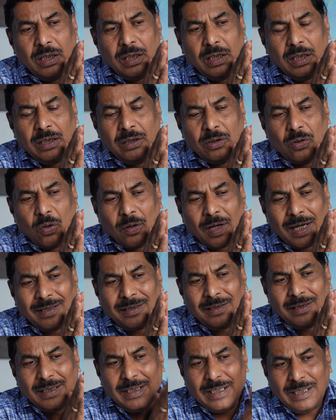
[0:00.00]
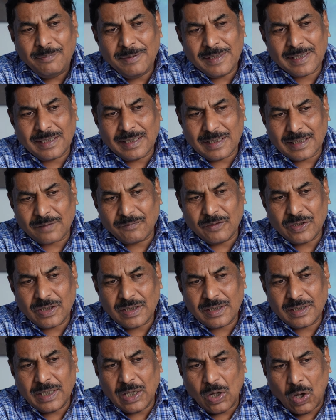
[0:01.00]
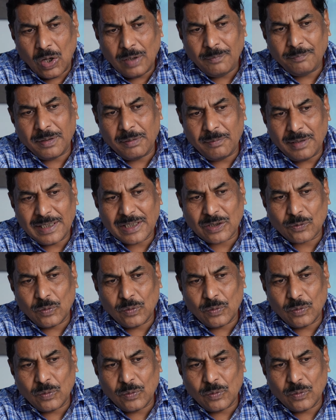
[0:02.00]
in Oracle e-business, which is the on-premise